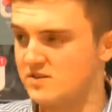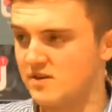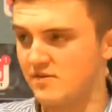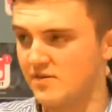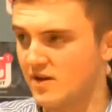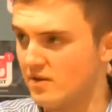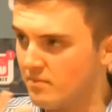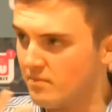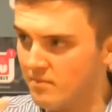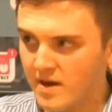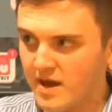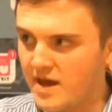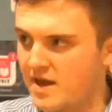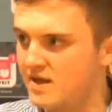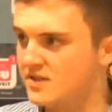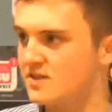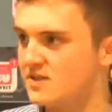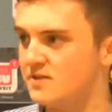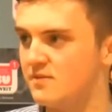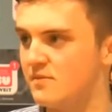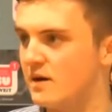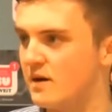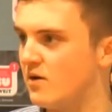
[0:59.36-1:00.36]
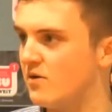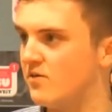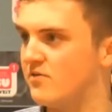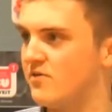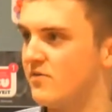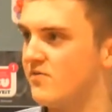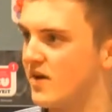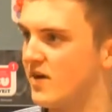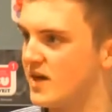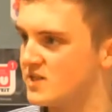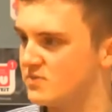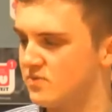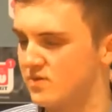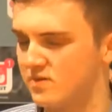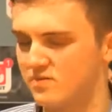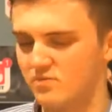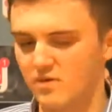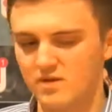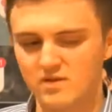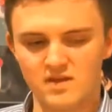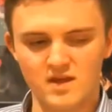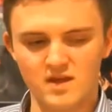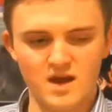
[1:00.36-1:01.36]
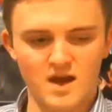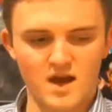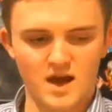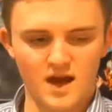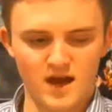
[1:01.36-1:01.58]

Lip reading: is having an amazing amount of investment with